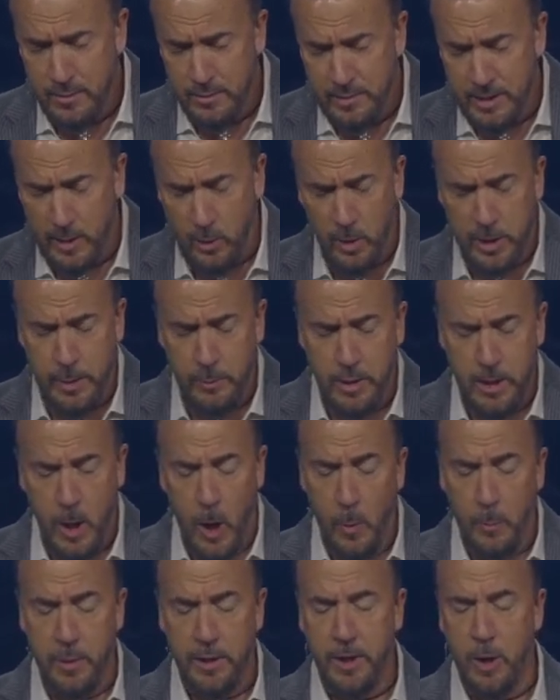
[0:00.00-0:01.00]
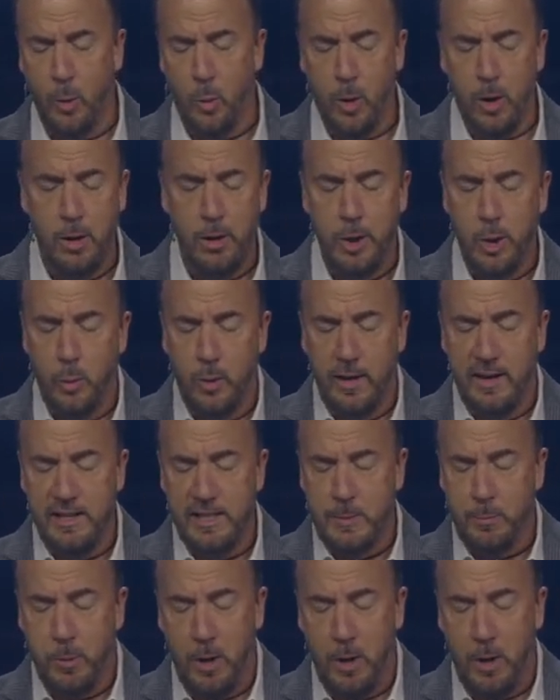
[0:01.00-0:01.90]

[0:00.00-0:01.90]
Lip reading: And Lord, You would open Your word to us,